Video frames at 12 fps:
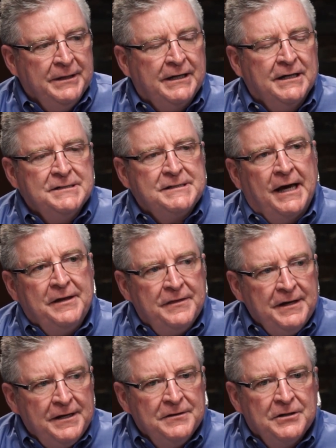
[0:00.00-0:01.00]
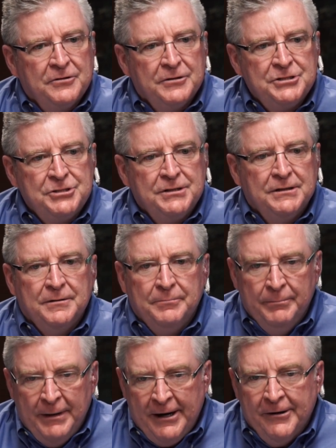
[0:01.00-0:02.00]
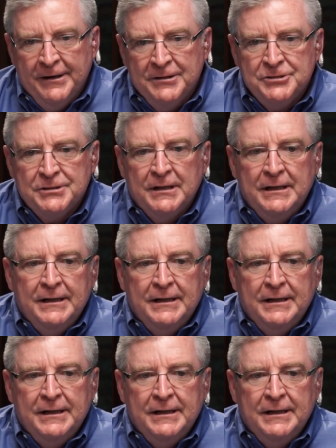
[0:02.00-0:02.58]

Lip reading: because I think in the Christian marriage,